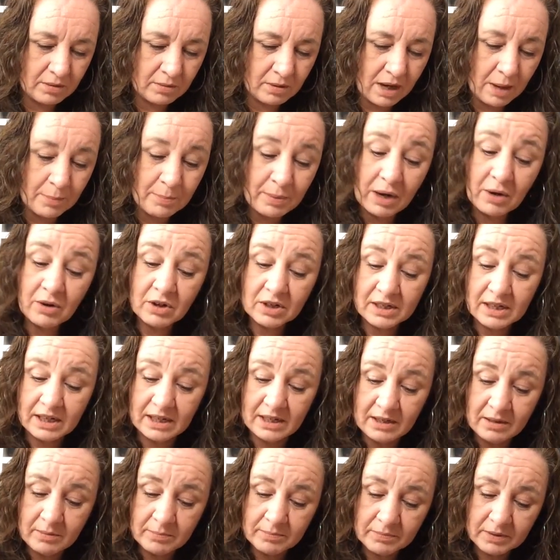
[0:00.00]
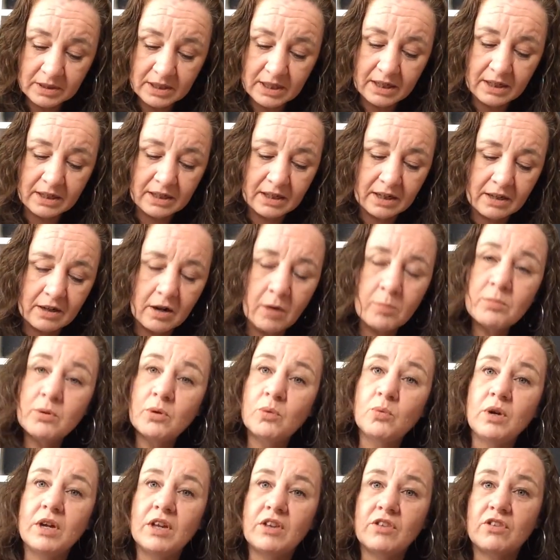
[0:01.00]
apparently kitted it up
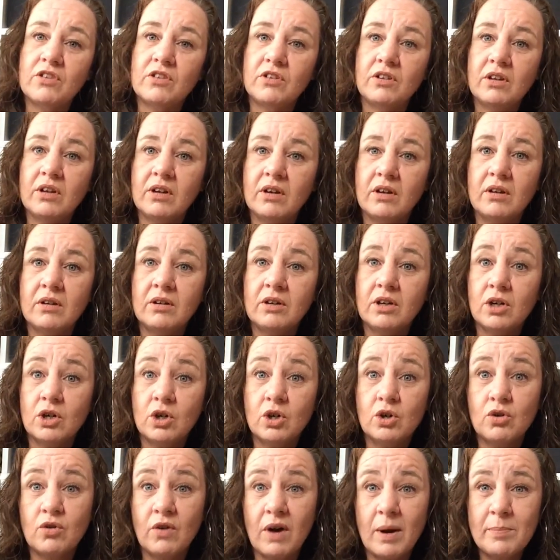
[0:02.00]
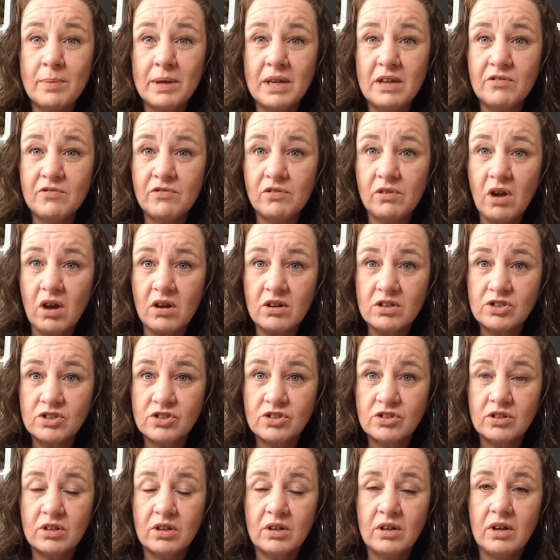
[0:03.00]
with the crappy
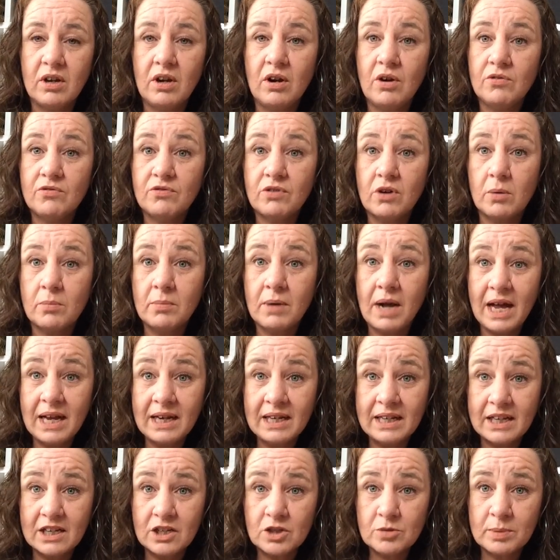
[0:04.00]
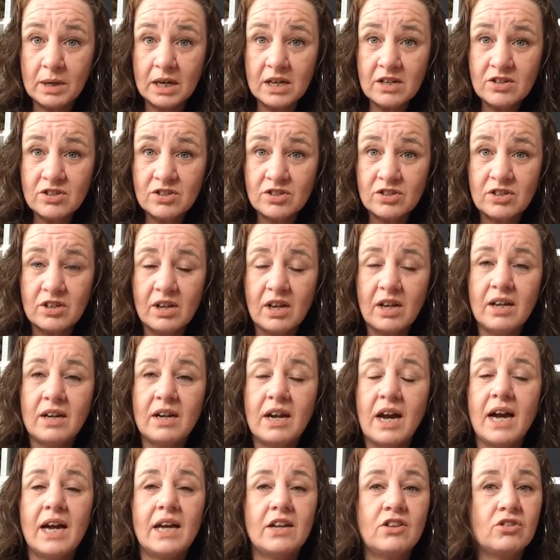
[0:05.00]
floss from AliExpress, and
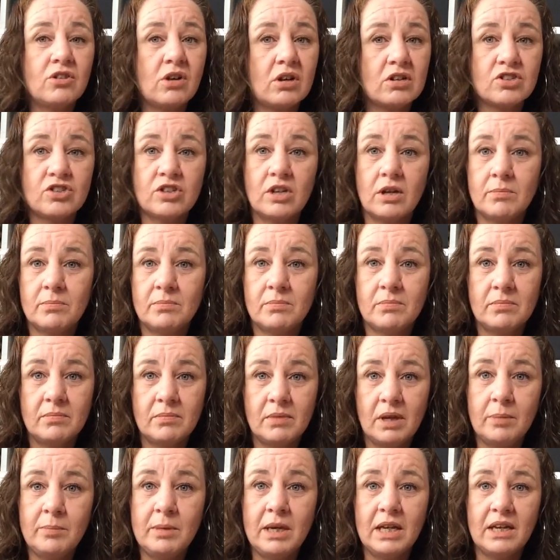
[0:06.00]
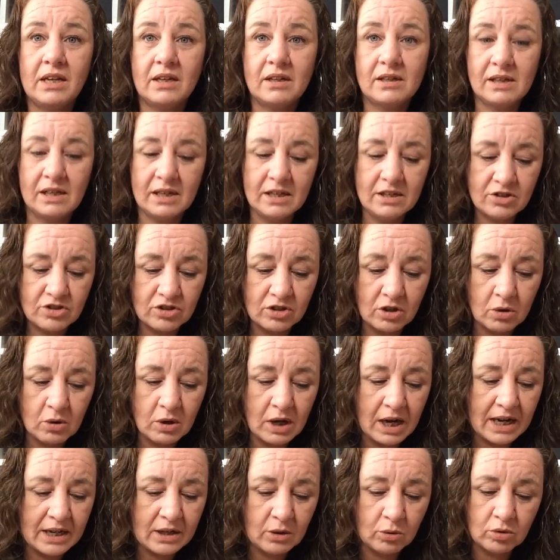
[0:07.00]
I tossed them immediately. So
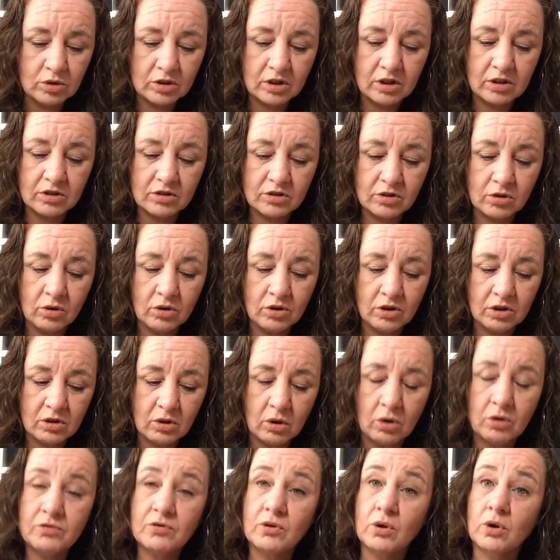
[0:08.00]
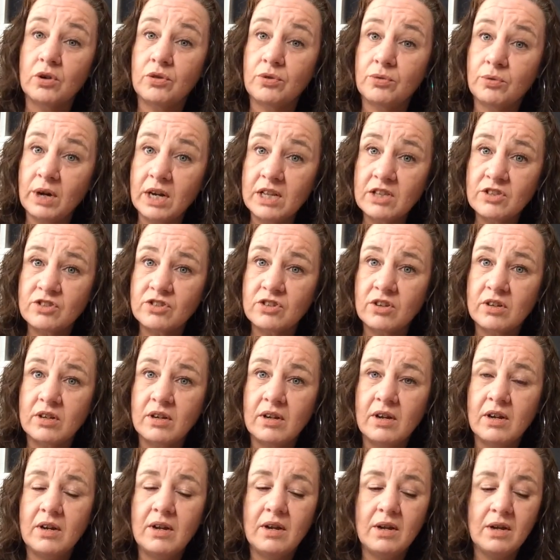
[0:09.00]
I ordered all the called for threads
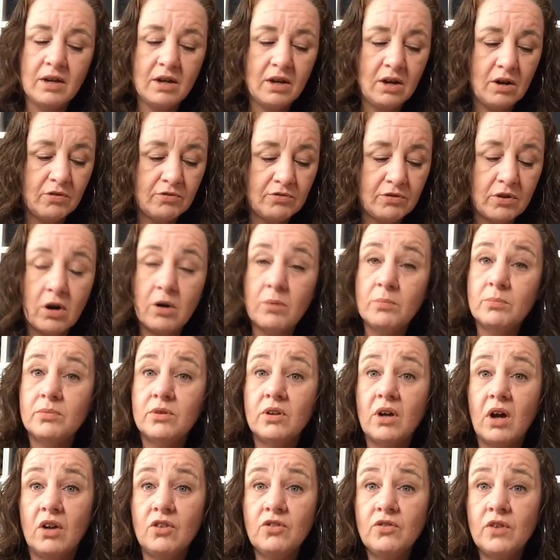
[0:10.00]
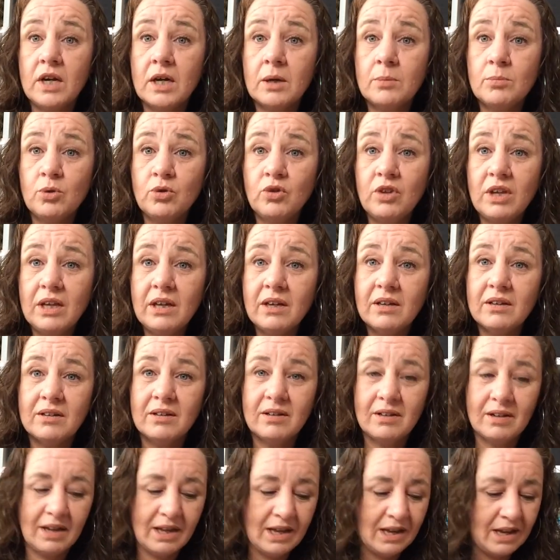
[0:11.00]
from the Handwerk Boutique,
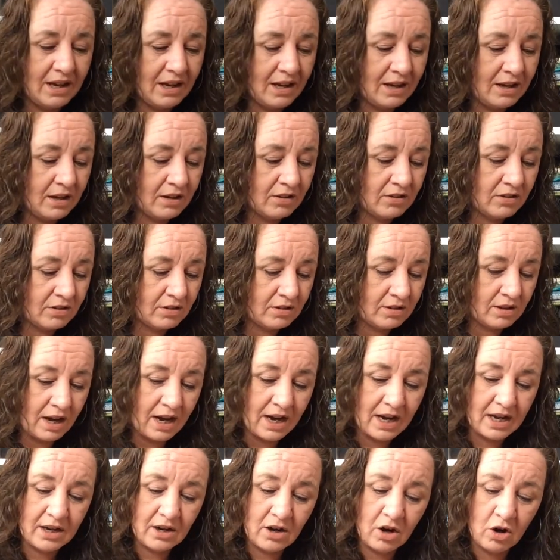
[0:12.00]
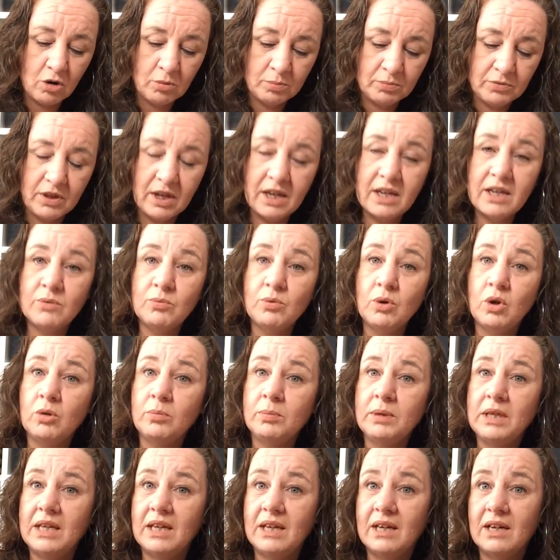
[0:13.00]
and I hope they will
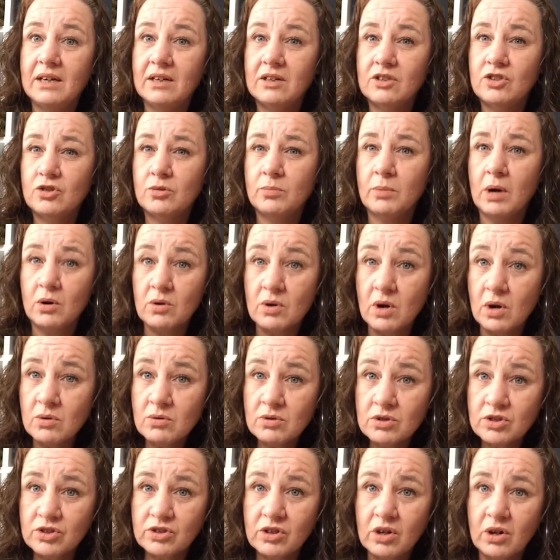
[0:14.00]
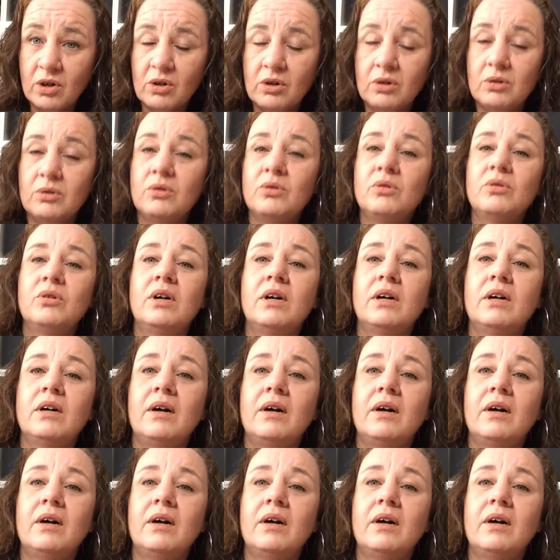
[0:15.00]
be here tomorrow, so